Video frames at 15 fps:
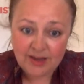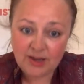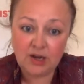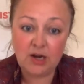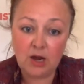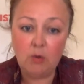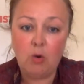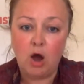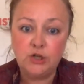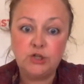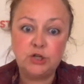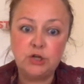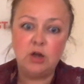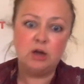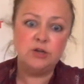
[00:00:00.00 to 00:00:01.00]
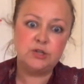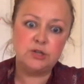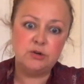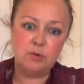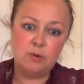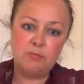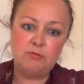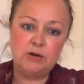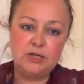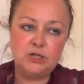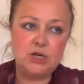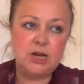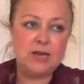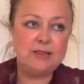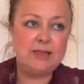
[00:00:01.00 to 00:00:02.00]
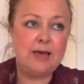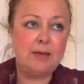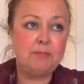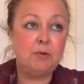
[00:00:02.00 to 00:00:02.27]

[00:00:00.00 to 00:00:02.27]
I do appreciate that,